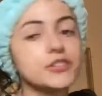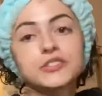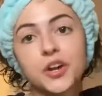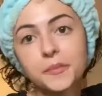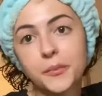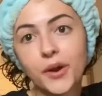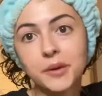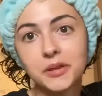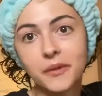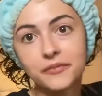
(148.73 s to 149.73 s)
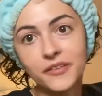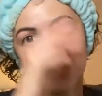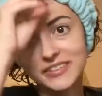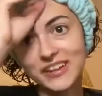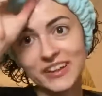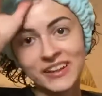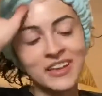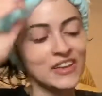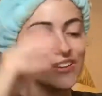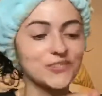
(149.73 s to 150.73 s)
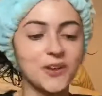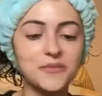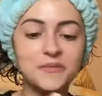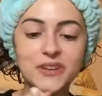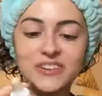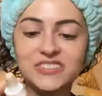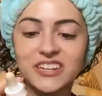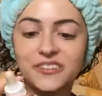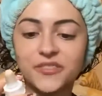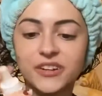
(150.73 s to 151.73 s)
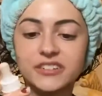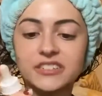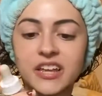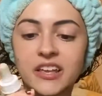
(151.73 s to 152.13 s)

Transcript: start by priming my face, huh? So I'm gonna be using first